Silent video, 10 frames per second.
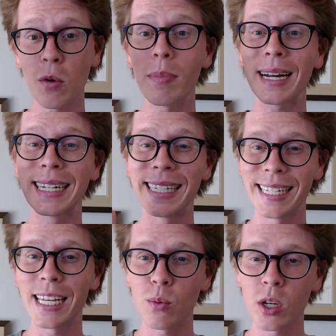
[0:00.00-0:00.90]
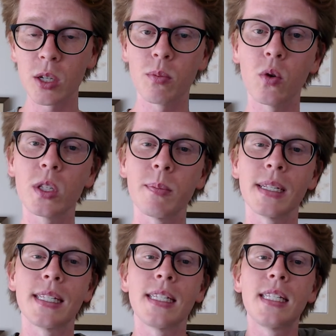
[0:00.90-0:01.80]
but I did want to pull
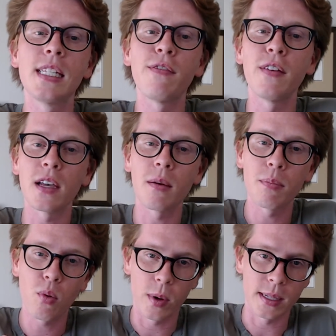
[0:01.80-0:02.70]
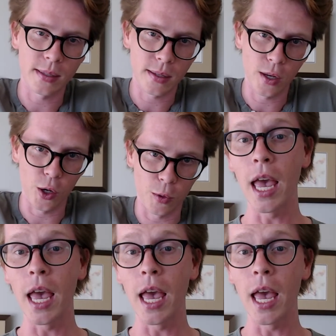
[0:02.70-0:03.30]
specific points here.